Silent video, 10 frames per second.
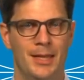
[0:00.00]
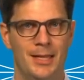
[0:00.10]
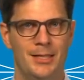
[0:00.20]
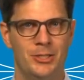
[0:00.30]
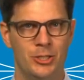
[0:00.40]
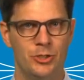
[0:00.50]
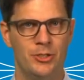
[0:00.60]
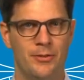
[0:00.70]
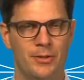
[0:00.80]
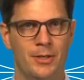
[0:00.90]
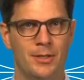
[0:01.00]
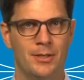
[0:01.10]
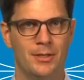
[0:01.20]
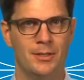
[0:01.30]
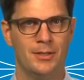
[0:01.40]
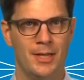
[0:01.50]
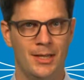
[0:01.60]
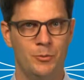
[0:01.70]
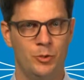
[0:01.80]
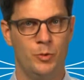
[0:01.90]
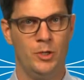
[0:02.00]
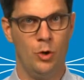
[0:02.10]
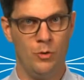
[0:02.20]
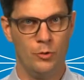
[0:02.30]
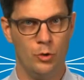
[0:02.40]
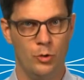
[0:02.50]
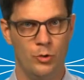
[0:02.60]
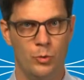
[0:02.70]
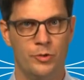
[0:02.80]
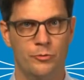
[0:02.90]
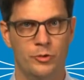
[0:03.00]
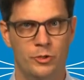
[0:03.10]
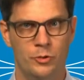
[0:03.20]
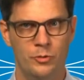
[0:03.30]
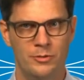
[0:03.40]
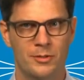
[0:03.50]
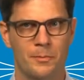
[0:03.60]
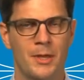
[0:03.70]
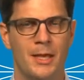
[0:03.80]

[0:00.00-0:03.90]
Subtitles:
In addition, the time between overhaul was reduced